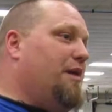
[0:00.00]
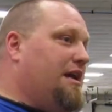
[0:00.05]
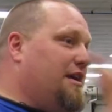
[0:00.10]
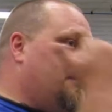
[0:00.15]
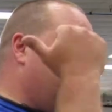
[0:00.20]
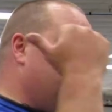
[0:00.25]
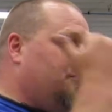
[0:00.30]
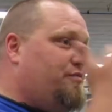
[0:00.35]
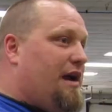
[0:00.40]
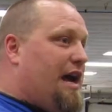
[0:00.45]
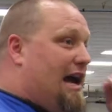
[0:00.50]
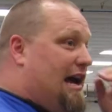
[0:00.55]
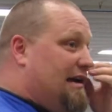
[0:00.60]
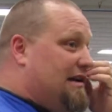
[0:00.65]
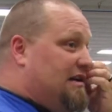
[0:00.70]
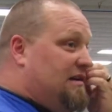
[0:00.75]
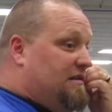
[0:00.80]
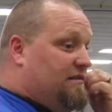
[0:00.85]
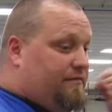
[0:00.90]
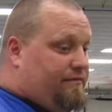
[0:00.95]
anchors back,
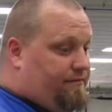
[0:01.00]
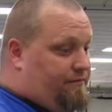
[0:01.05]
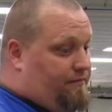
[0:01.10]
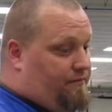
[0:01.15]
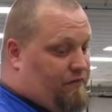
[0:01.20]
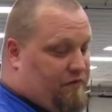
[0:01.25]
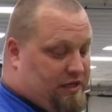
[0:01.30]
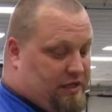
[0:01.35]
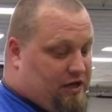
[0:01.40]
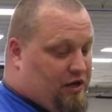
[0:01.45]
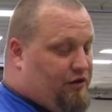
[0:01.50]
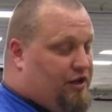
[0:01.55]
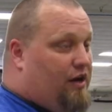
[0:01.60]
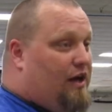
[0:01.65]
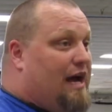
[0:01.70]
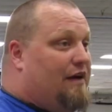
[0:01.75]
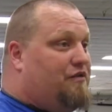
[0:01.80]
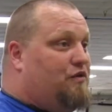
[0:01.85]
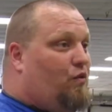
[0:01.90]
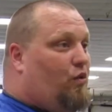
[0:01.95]
and they'll
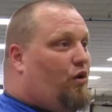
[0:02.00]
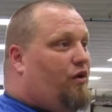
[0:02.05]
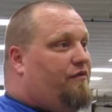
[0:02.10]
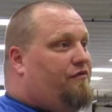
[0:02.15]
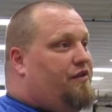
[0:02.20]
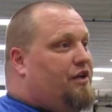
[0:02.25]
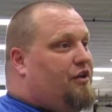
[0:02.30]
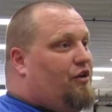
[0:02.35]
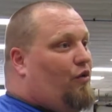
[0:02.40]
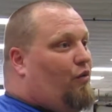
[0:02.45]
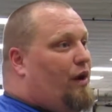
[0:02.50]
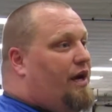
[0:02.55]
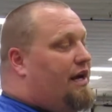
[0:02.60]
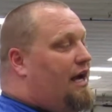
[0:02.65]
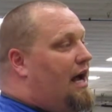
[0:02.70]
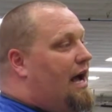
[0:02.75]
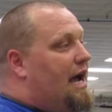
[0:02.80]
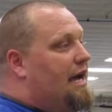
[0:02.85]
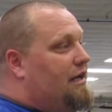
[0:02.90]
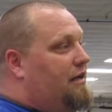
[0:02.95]
have to figure a way to
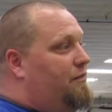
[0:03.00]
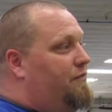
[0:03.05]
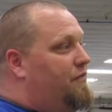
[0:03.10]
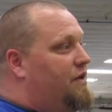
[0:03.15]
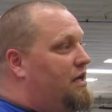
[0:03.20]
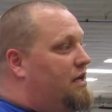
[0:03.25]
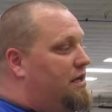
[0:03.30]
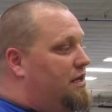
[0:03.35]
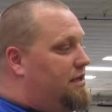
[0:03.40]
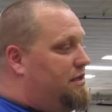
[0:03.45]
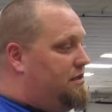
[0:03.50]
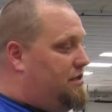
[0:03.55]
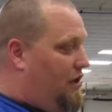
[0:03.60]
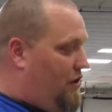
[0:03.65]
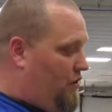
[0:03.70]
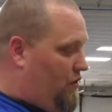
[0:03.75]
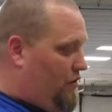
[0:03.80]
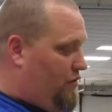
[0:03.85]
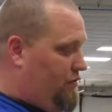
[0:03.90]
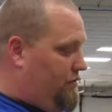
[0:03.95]
hide them.
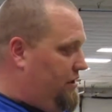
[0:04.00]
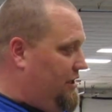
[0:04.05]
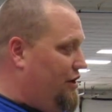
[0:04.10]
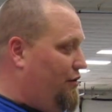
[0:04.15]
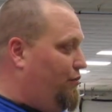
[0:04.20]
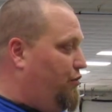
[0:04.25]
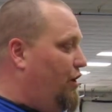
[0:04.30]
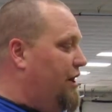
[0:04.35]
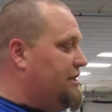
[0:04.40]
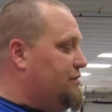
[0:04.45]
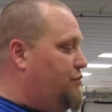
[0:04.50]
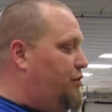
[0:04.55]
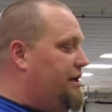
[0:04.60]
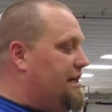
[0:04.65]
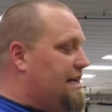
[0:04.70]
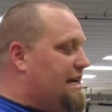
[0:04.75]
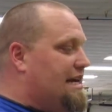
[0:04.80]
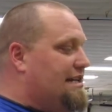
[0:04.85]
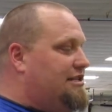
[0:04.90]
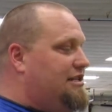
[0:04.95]
So brick's pretty
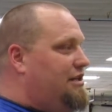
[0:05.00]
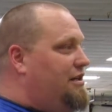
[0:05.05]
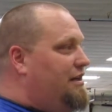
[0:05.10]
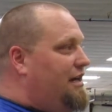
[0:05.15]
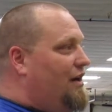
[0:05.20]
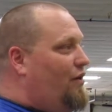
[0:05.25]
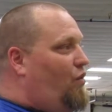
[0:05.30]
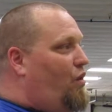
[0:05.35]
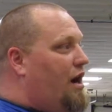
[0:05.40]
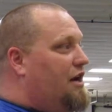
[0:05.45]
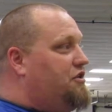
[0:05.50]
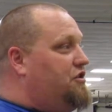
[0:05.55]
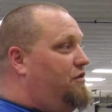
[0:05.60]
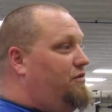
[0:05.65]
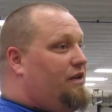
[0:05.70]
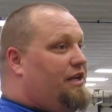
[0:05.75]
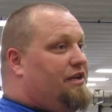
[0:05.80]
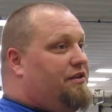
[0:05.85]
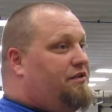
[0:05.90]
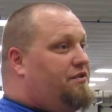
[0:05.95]
easy. You got to watch your
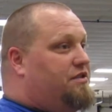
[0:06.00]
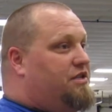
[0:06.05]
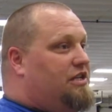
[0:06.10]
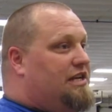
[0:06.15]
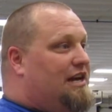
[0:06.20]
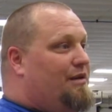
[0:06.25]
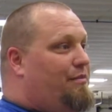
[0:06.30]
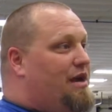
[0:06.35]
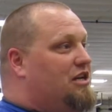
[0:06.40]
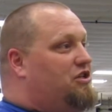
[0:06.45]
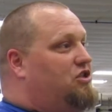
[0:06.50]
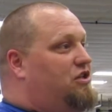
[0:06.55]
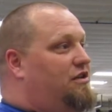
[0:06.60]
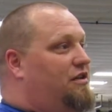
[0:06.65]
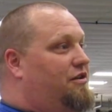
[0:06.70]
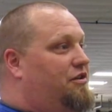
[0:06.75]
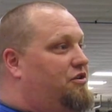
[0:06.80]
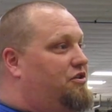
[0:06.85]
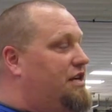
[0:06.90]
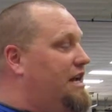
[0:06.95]
lintels. You got to make sure you
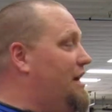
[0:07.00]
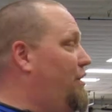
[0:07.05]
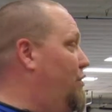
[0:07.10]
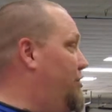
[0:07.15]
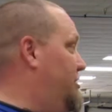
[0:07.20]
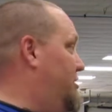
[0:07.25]
understand